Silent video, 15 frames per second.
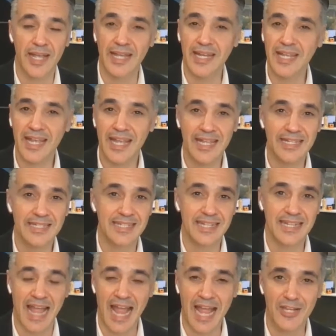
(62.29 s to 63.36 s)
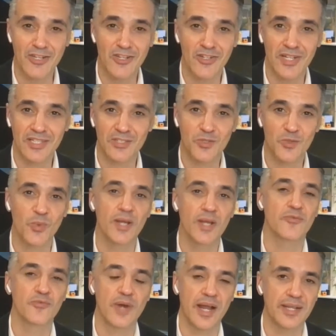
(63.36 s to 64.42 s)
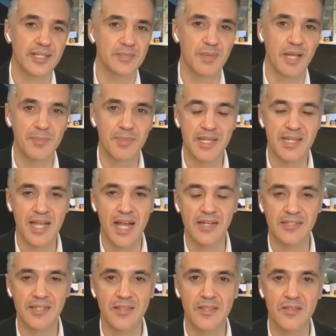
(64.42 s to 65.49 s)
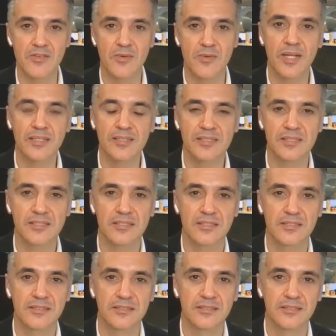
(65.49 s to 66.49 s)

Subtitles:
Any indication as to when rates may be cut in the US?